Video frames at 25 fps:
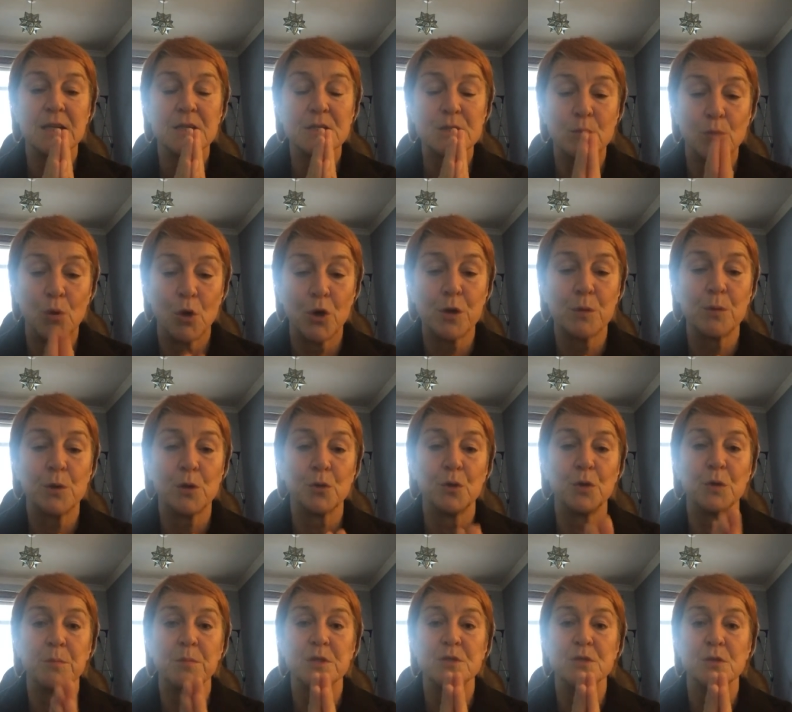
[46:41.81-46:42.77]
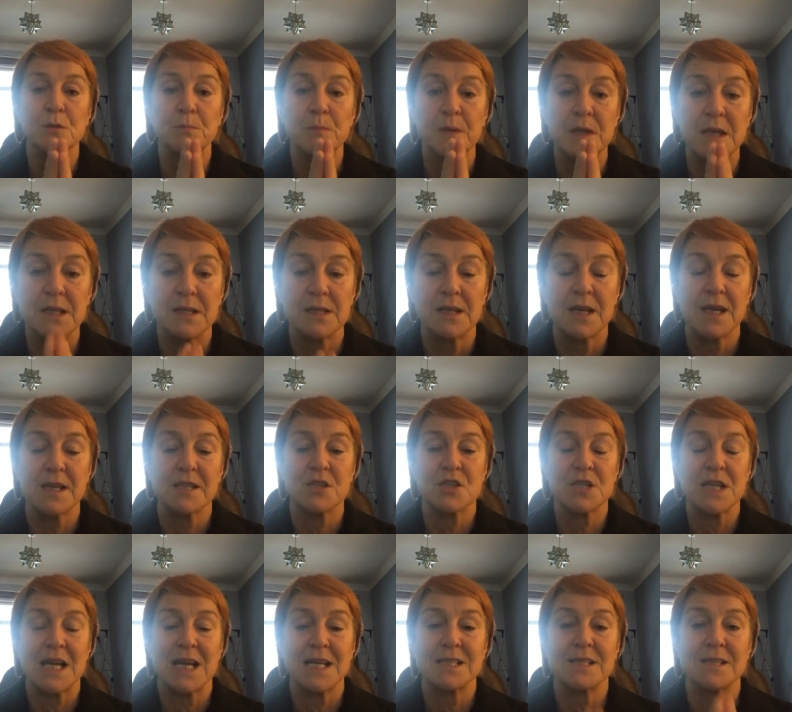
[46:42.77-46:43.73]
Tomorrow we're going to be doing breathing
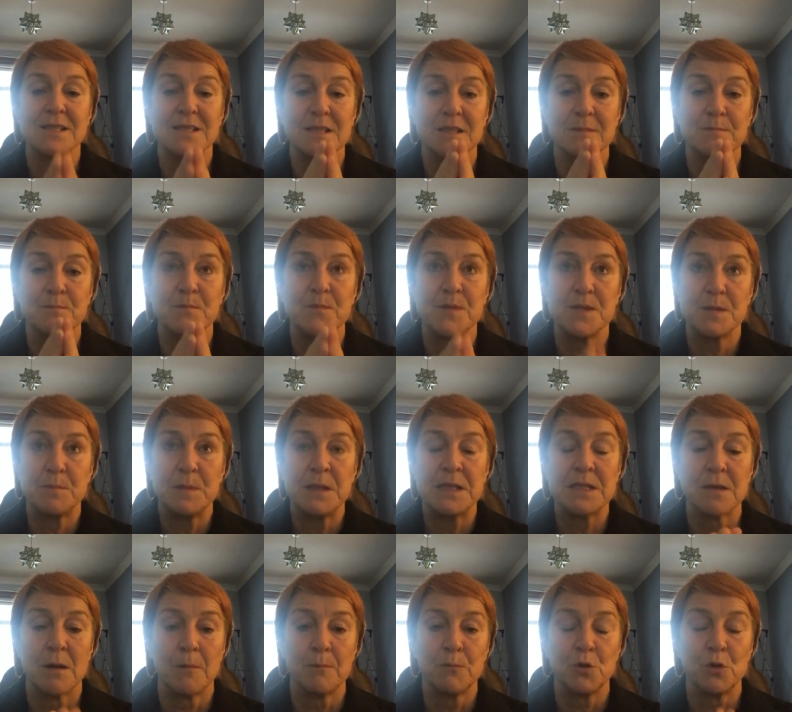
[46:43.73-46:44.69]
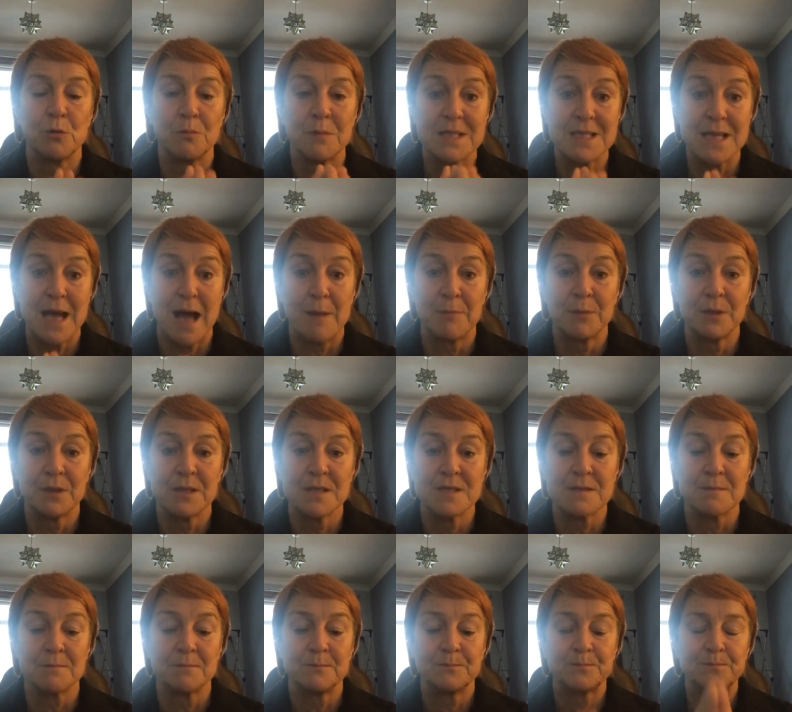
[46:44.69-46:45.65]
exercises to speed up your
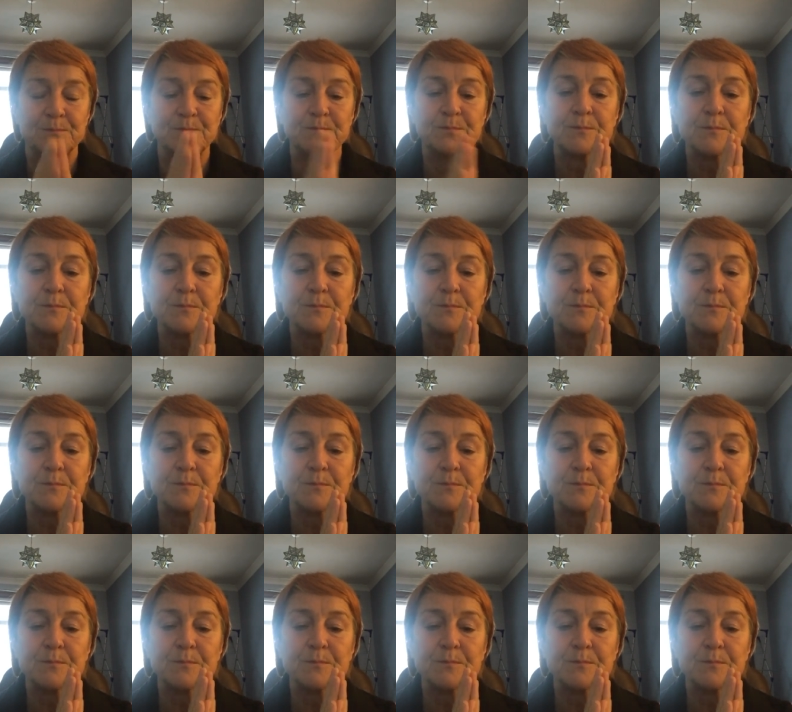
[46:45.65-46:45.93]
metabolism.